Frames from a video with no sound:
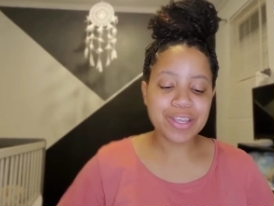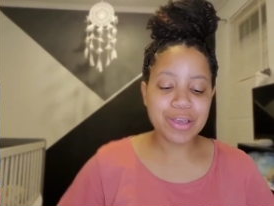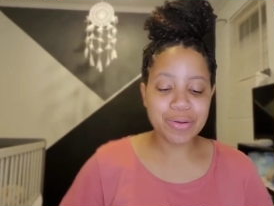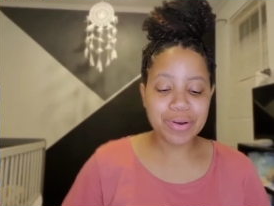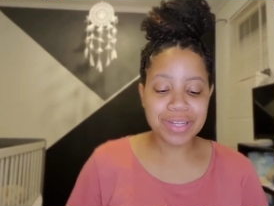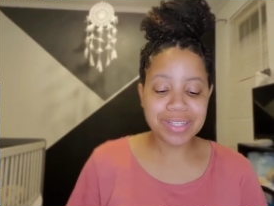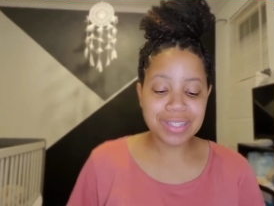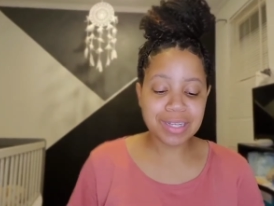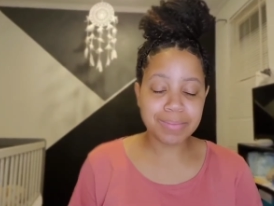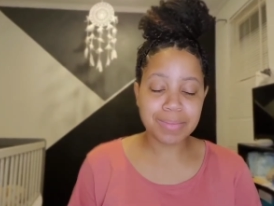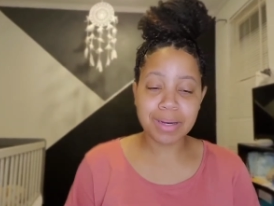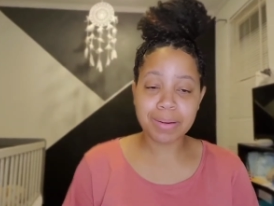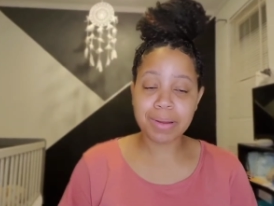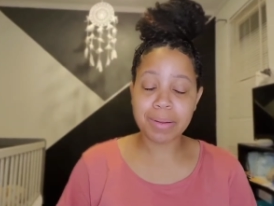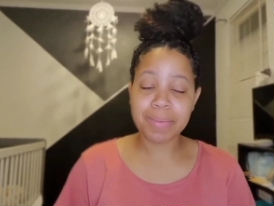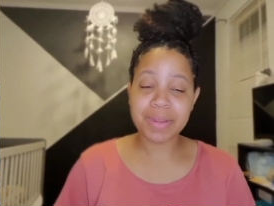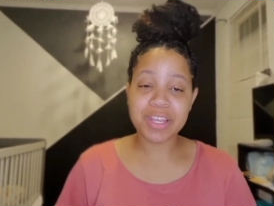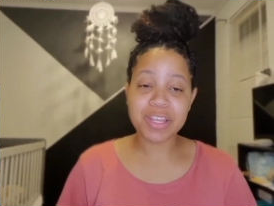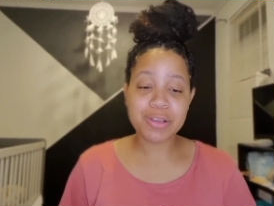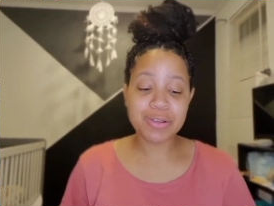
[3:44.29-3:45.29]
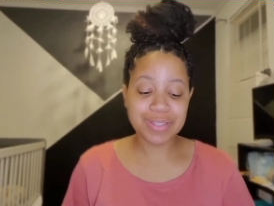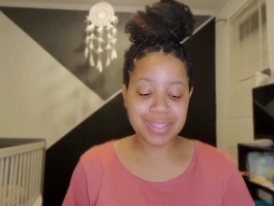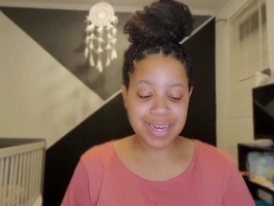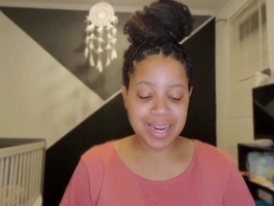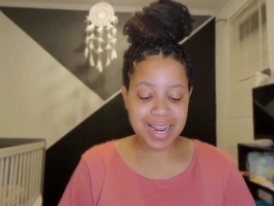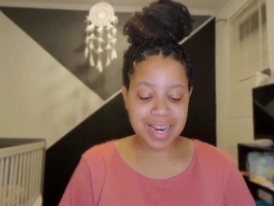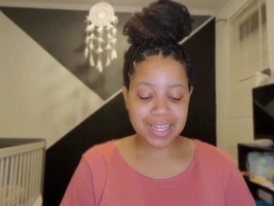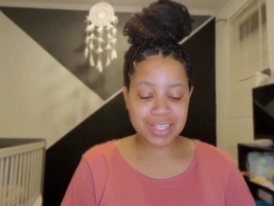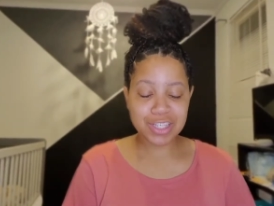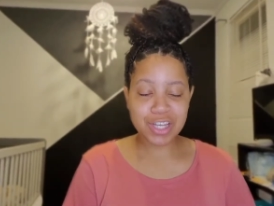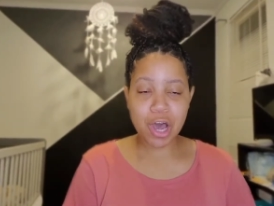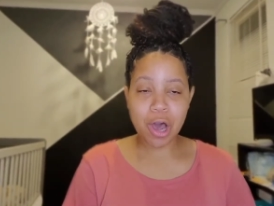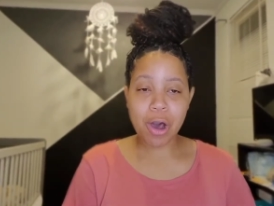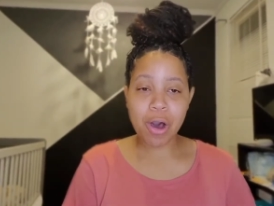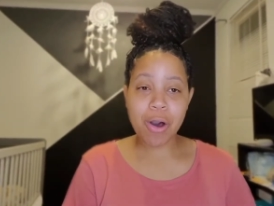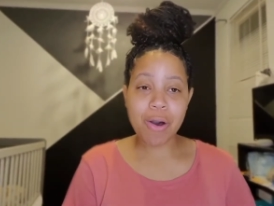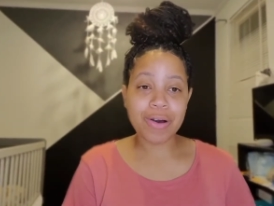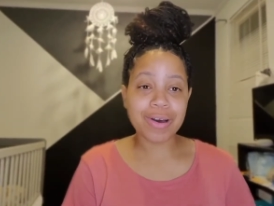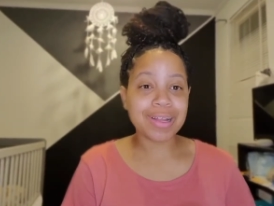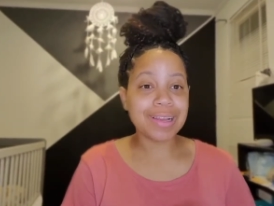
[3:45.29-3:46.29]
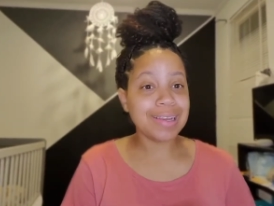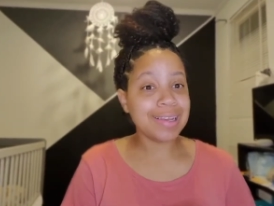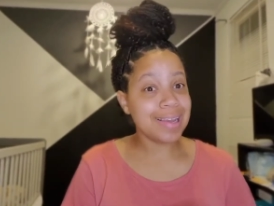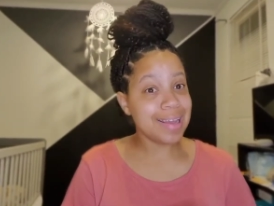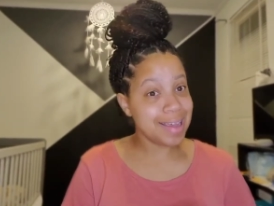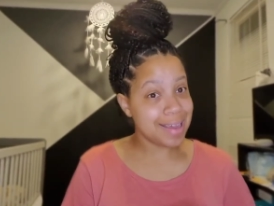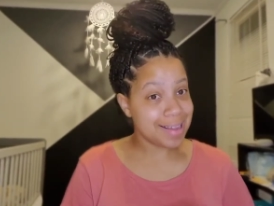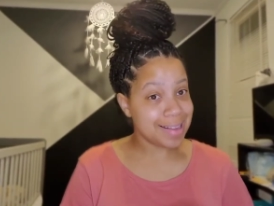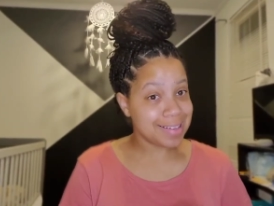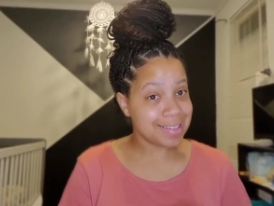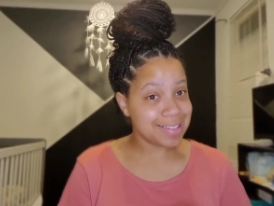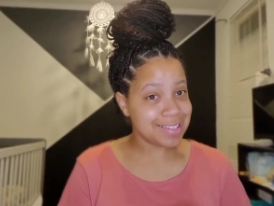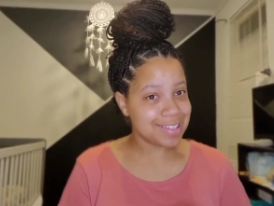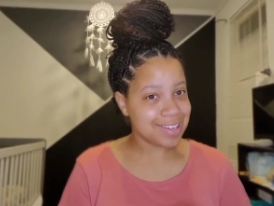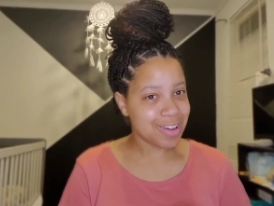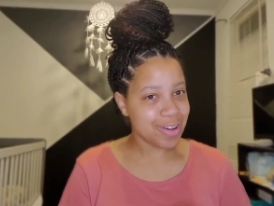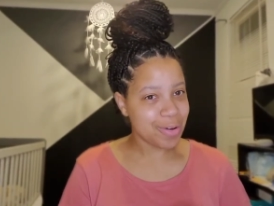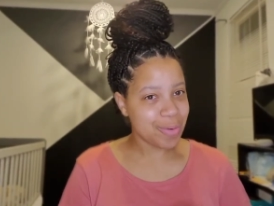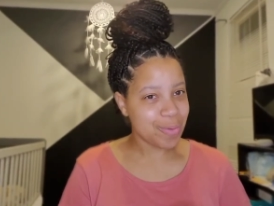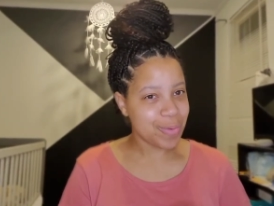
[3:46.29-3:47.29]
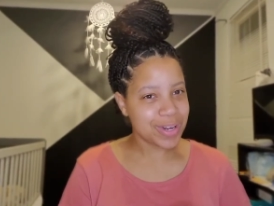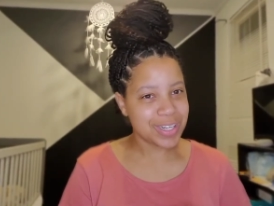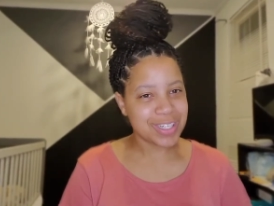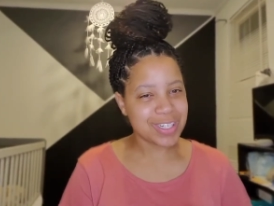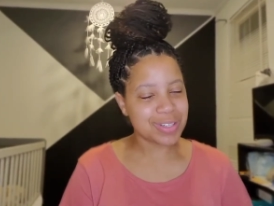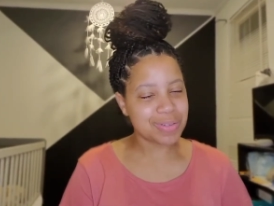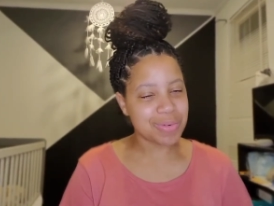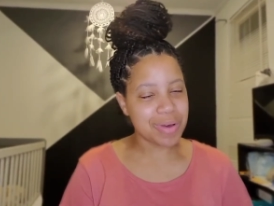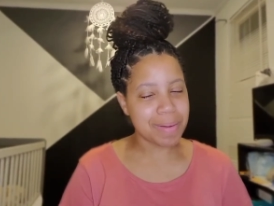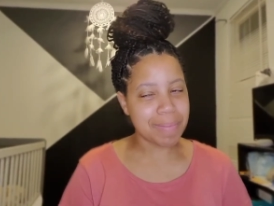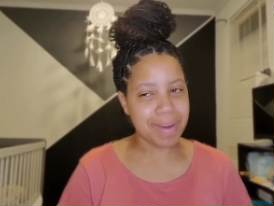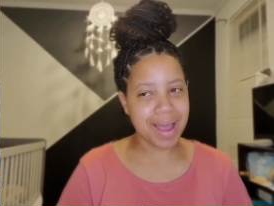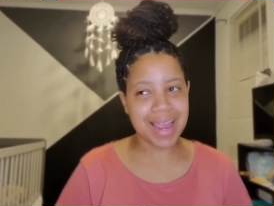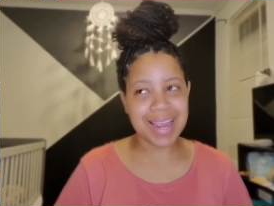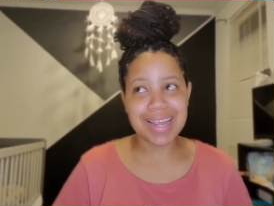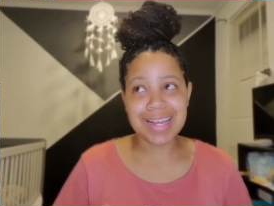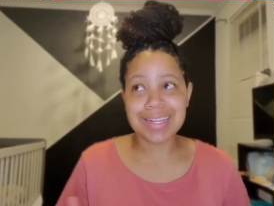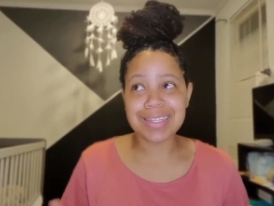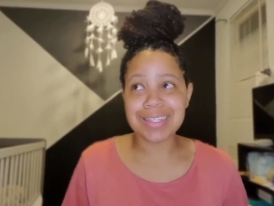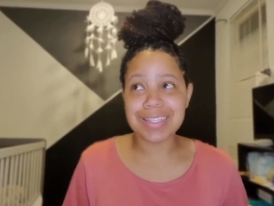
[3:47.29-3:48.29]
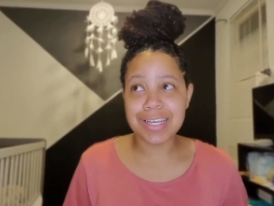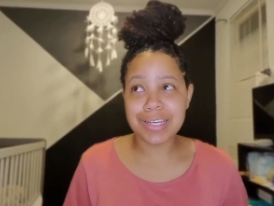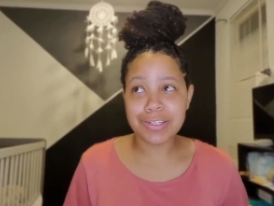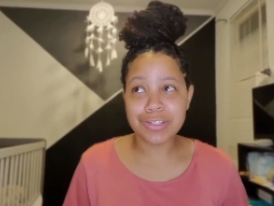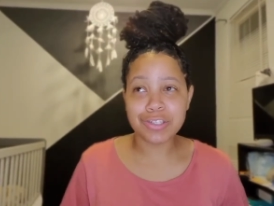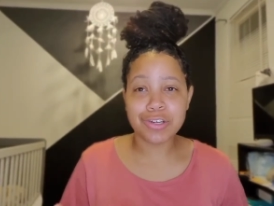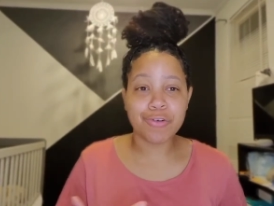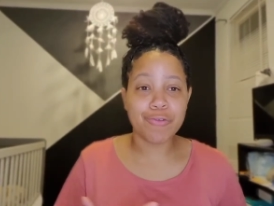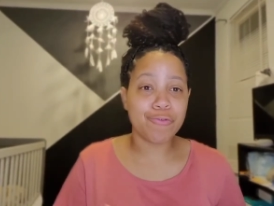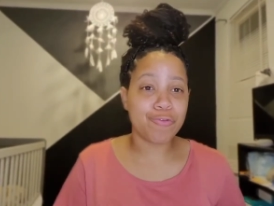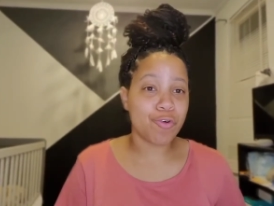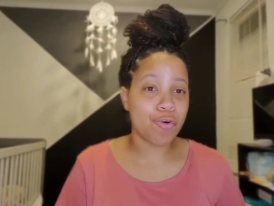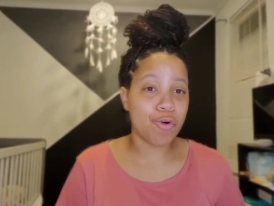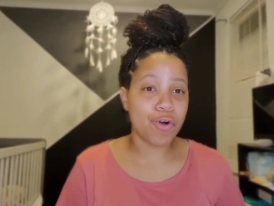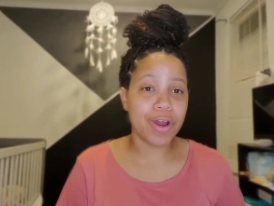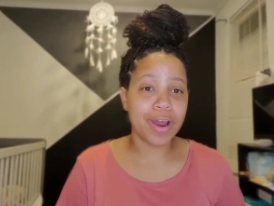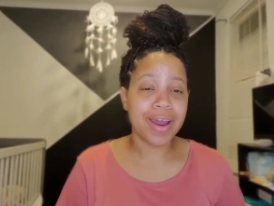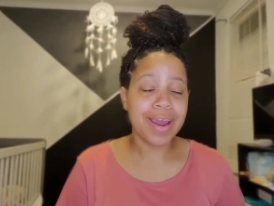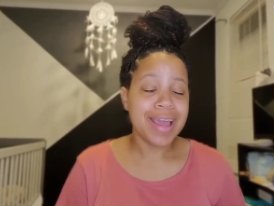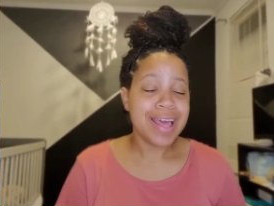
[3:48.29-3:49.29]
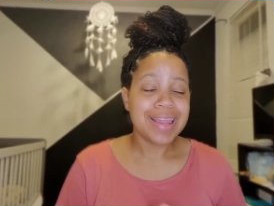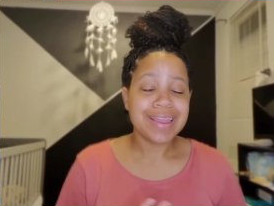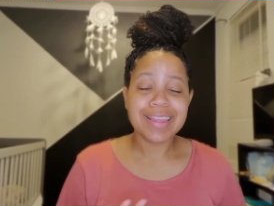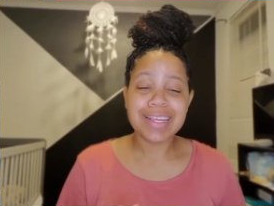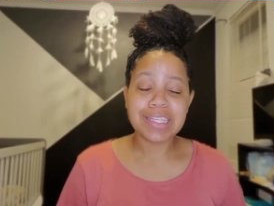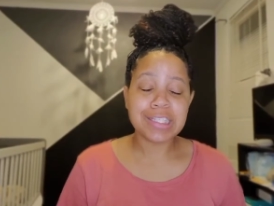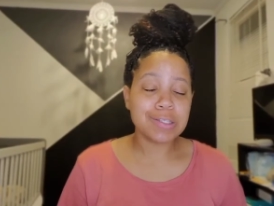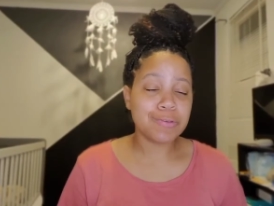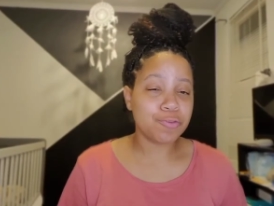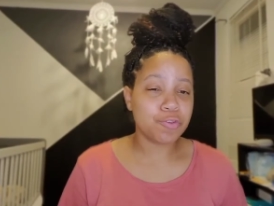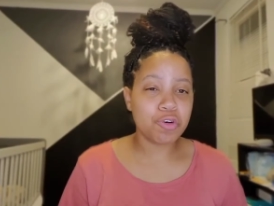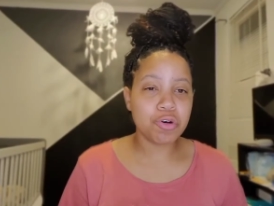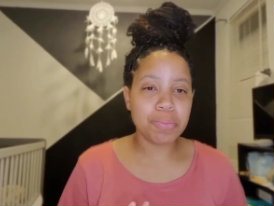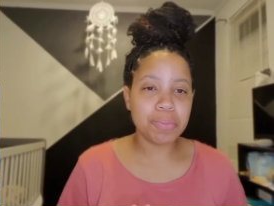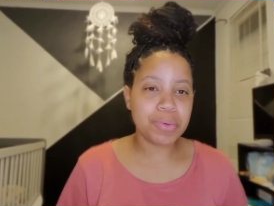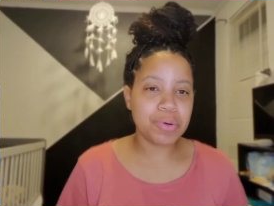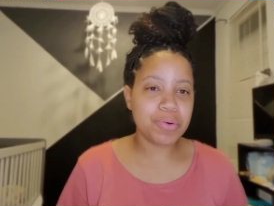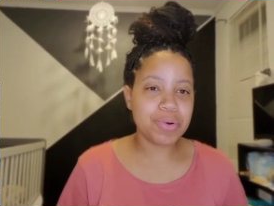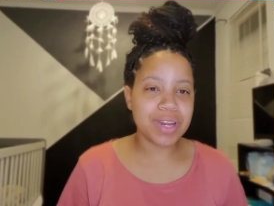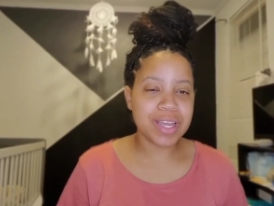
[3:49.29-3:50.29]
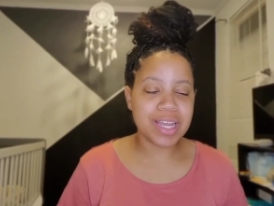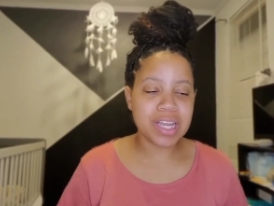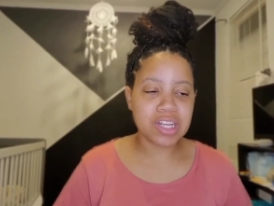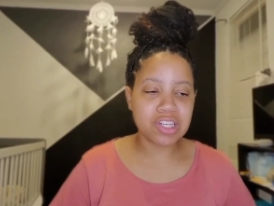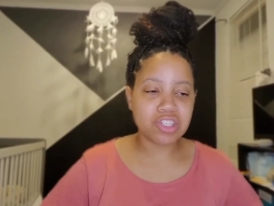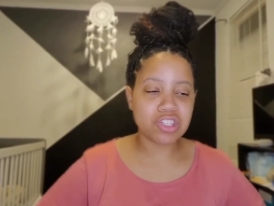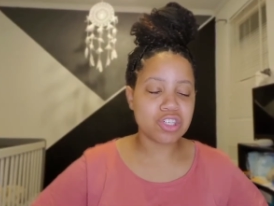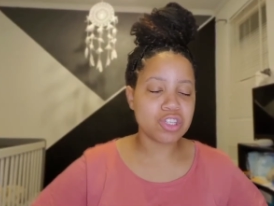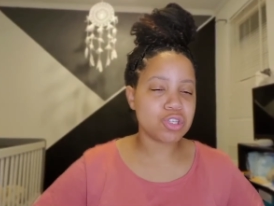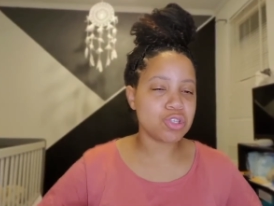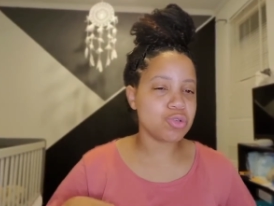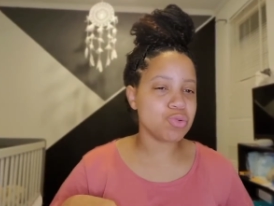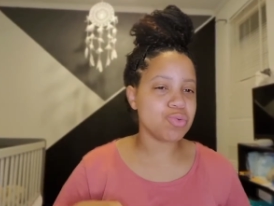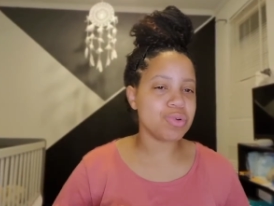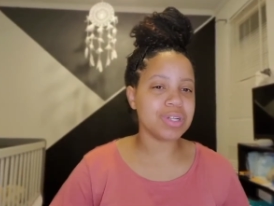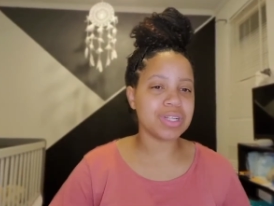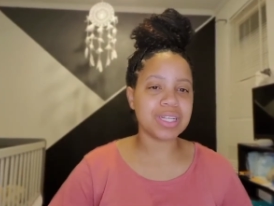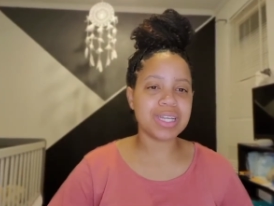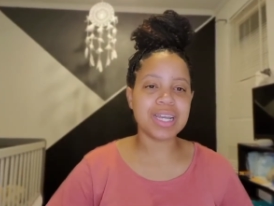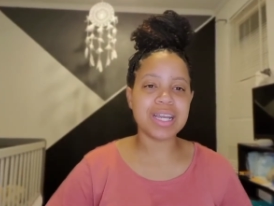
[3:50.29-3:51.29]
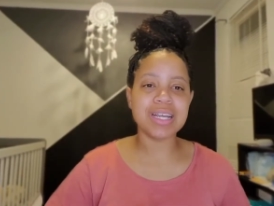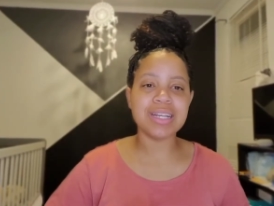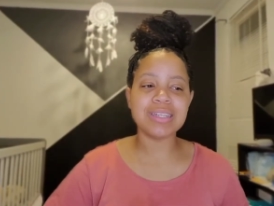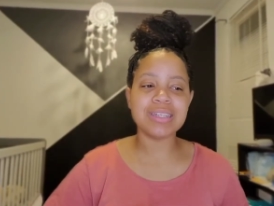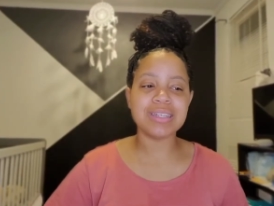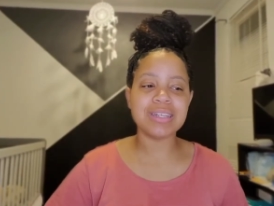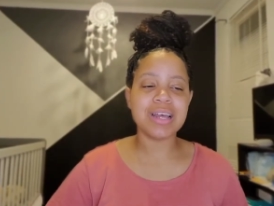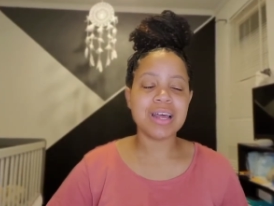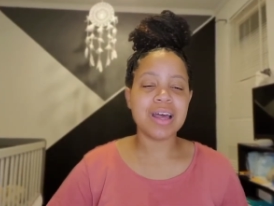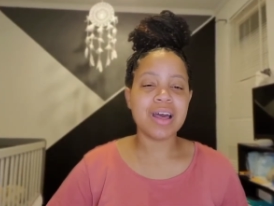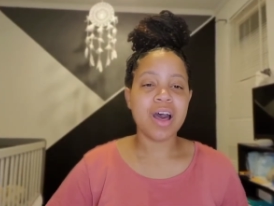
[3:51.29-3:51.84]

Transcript: The only thing that I'm going to be using, it is called cleansed, which is what my intention for this full moon is, just to cleanse